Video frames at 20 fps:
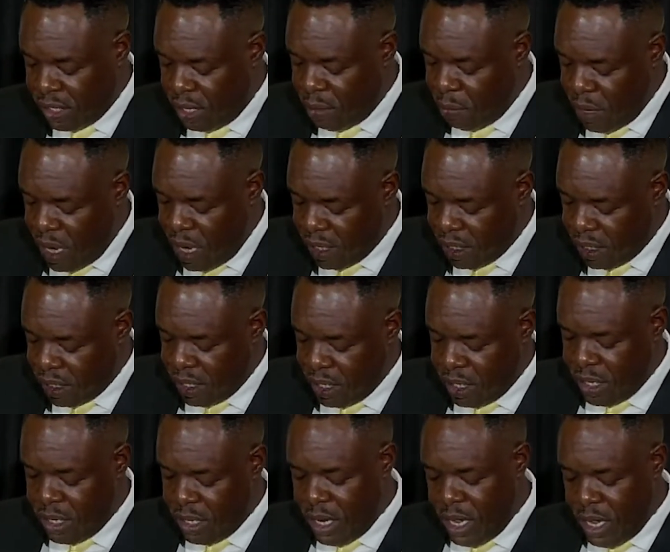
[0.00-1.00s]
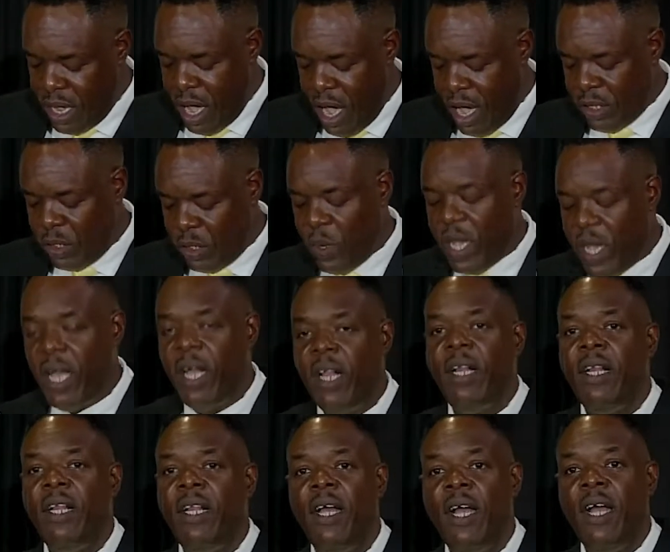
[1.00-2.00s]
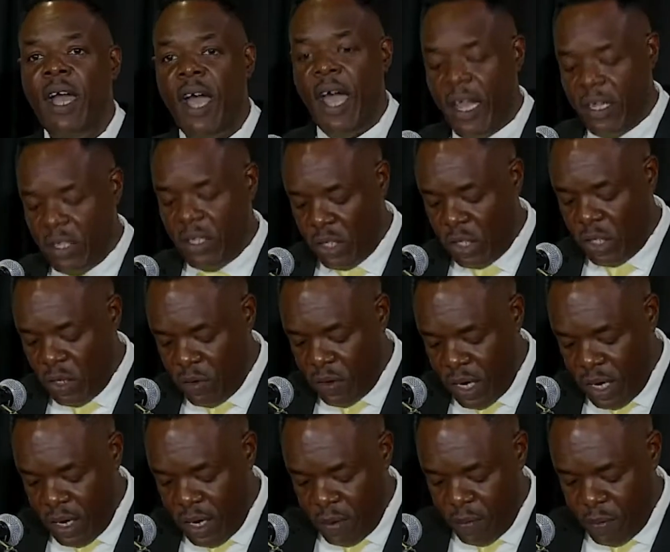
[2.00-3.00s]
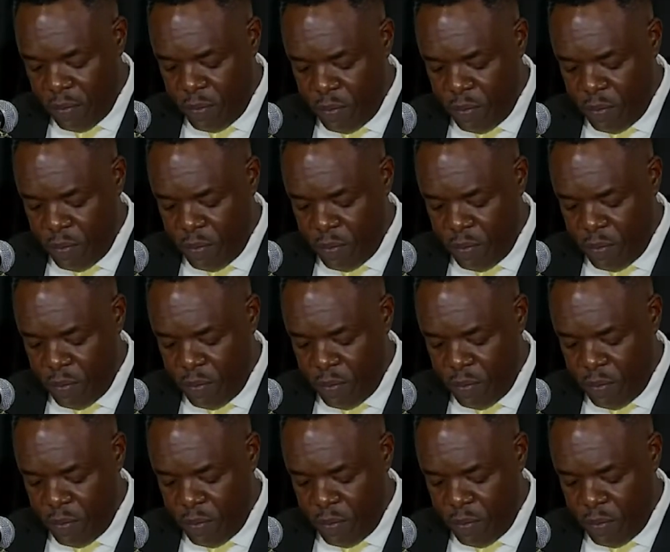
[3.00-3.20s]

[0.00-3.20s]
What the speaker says: Martin, as well as Suriname.